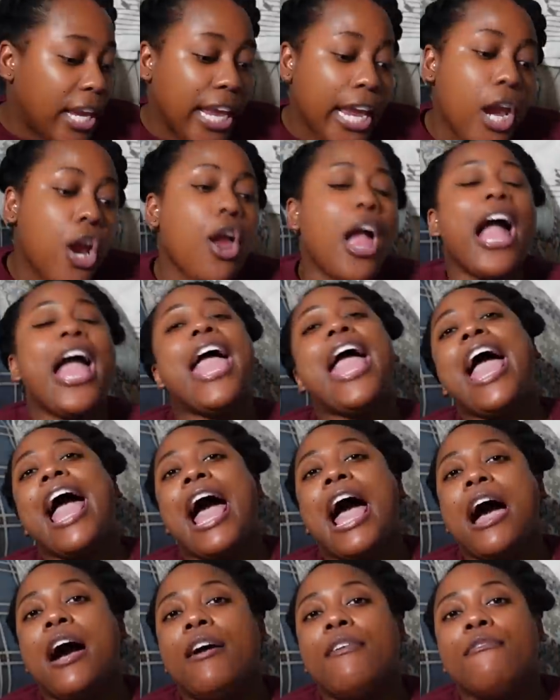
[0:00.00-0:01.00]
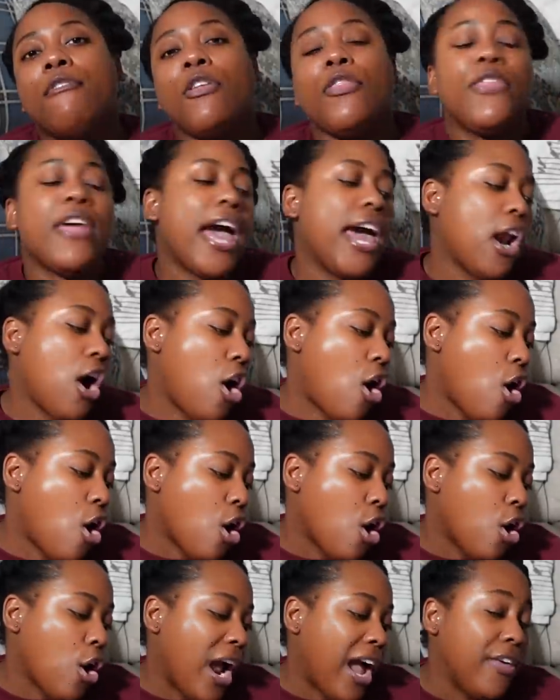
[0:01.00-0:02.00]
here I have that
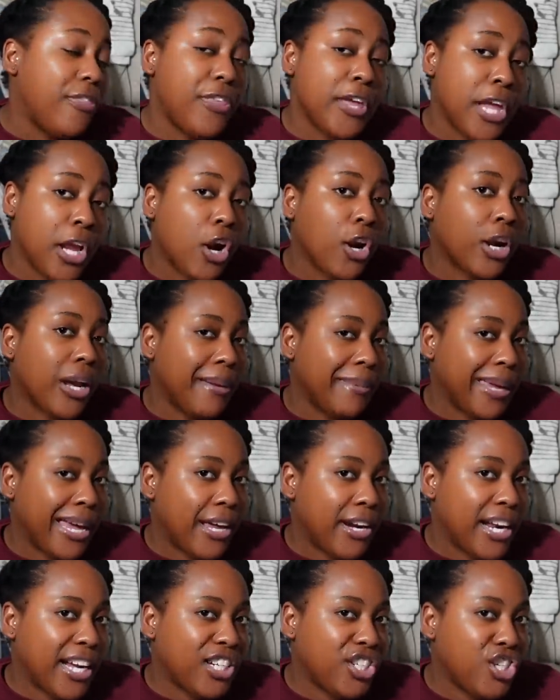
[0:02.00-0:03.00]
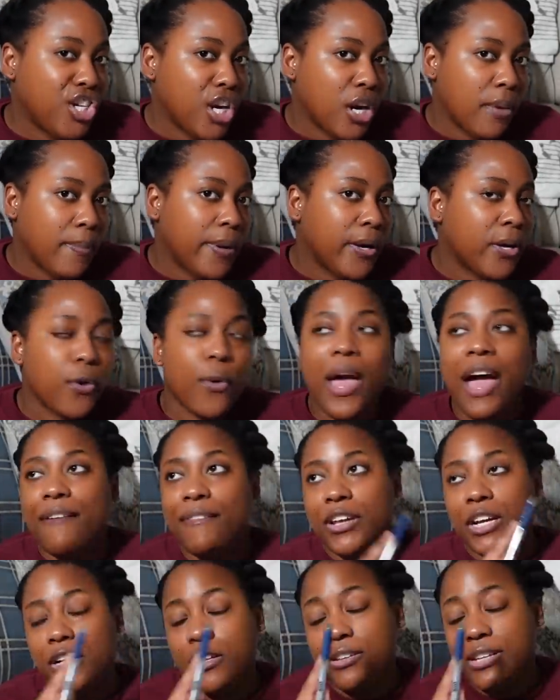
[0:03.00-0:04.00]
are, I think are coming out next year, but don't have
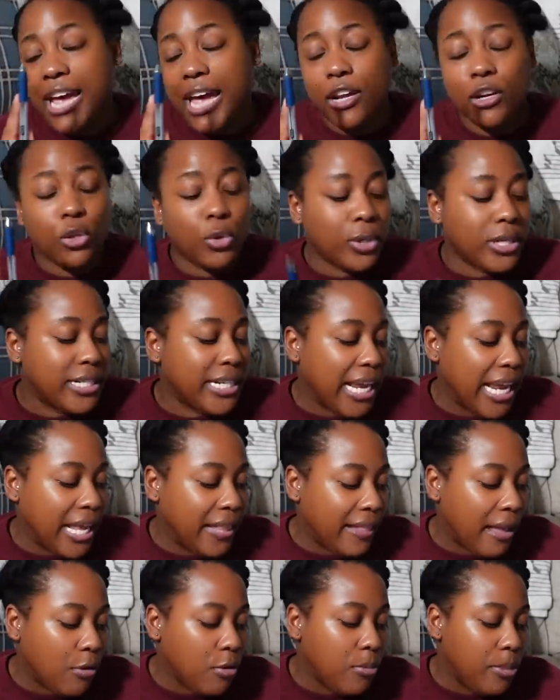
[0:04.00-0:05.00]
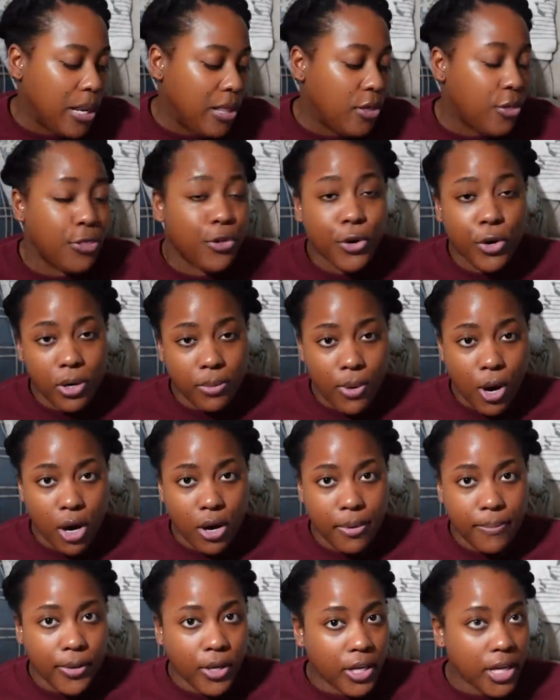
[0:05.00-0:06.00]
a title or a date, and that would be the third
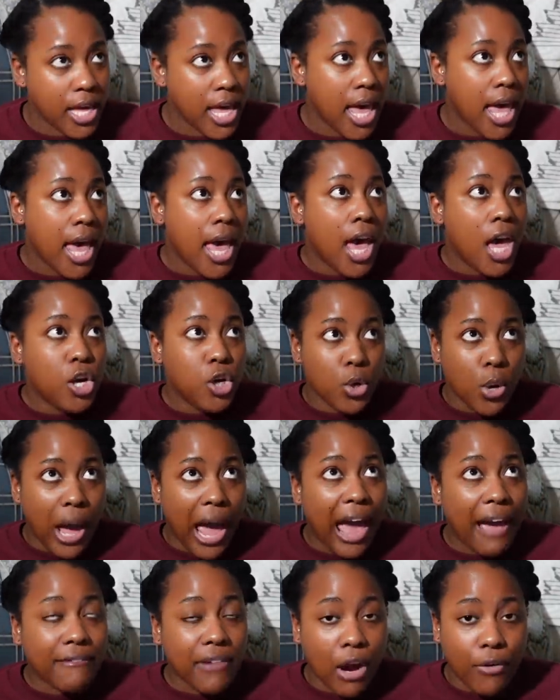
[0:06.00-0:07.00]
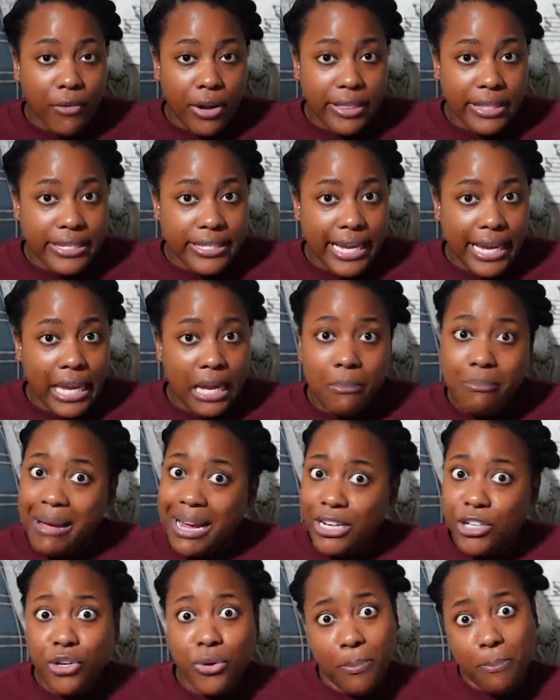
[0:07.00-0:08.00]
Amari book. No, I have not read the second.
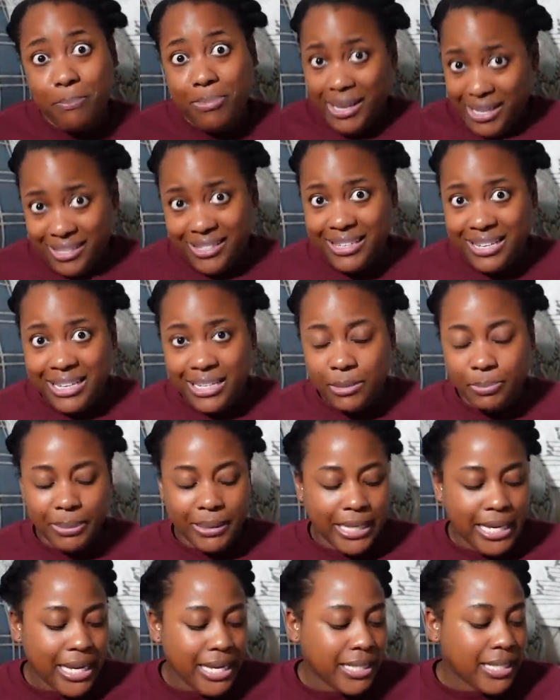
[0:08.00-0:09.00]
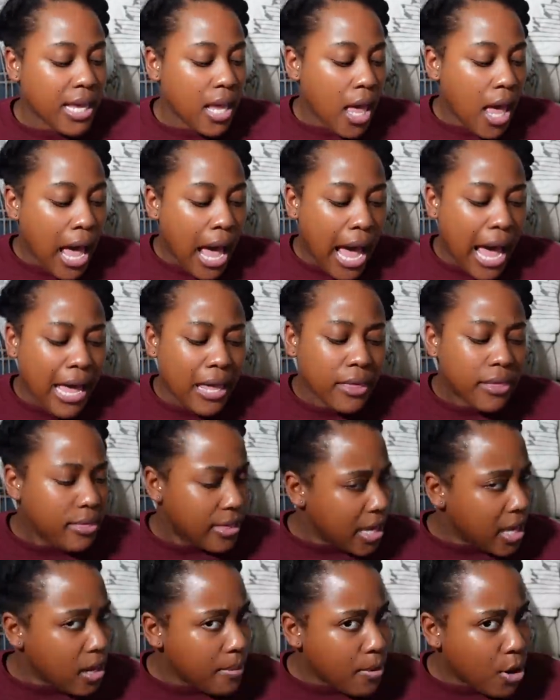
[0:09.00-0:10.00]
Mind your business, please. I
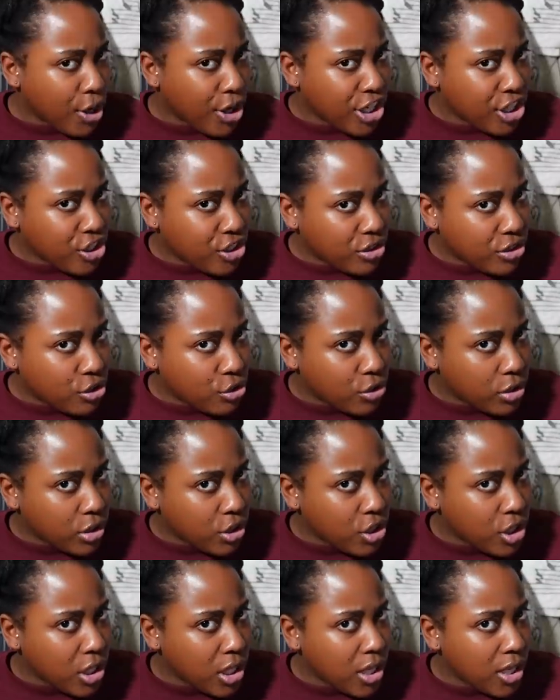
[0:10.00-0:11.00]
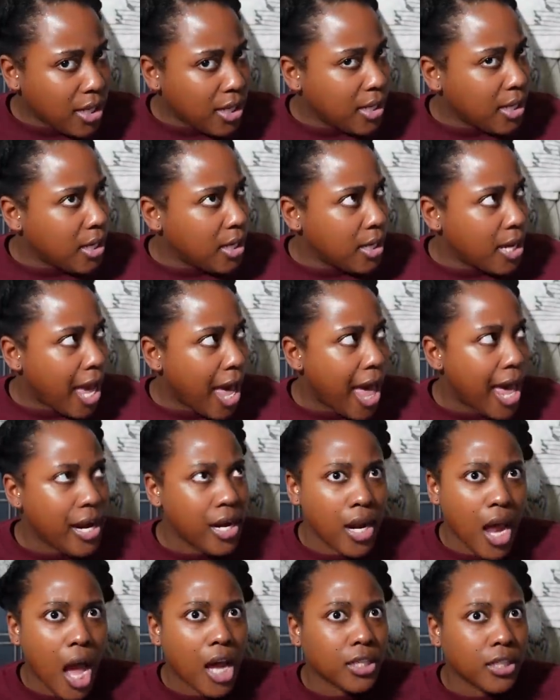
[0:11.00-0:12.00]
think Amari is just a trilogy,
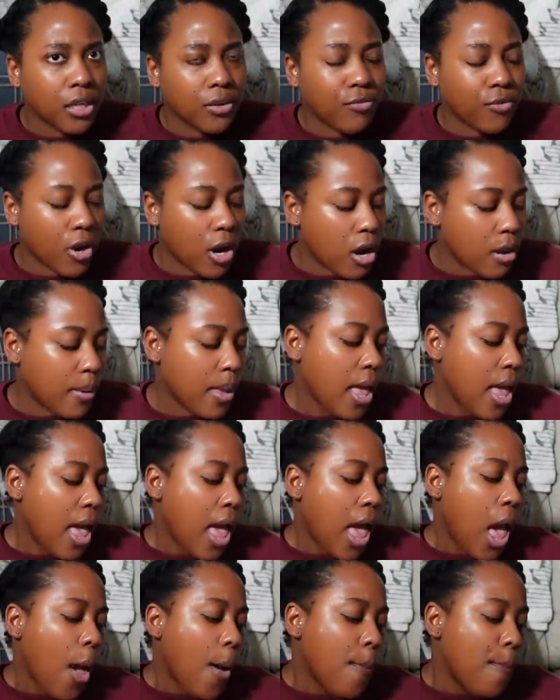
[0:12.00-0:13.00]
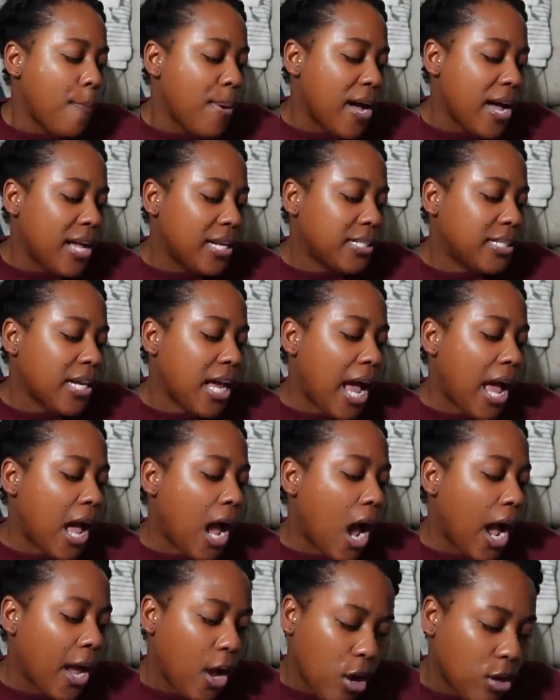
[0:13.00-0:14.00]
cannot confirm, but
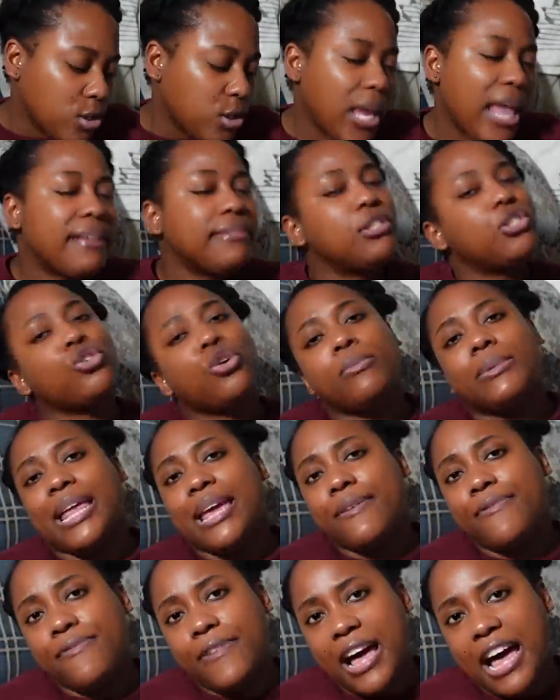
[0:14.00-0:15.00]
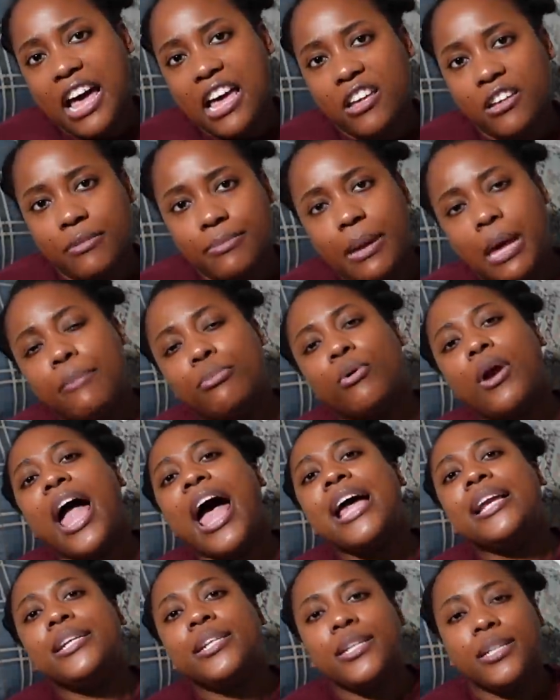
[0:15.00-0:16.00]
I also have Stormlight 5 by
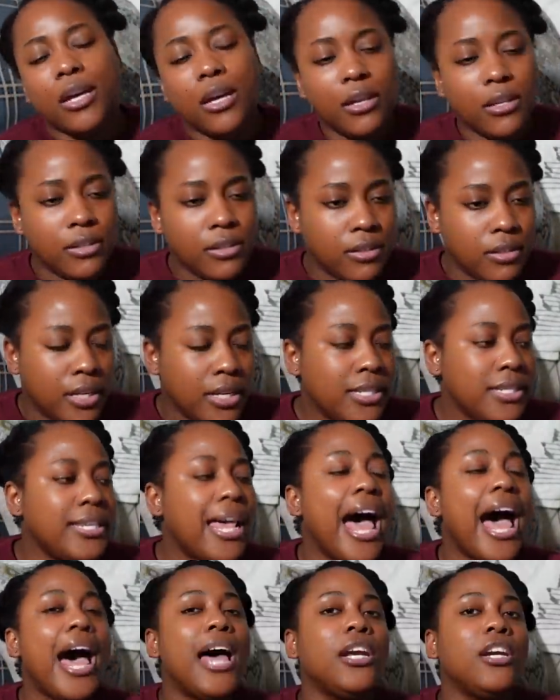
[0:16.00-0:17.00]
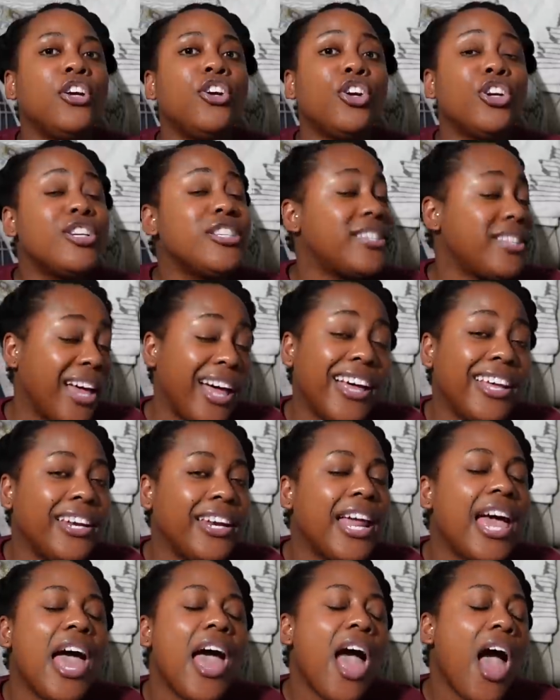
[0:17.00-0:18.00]
Brandon Sanderson.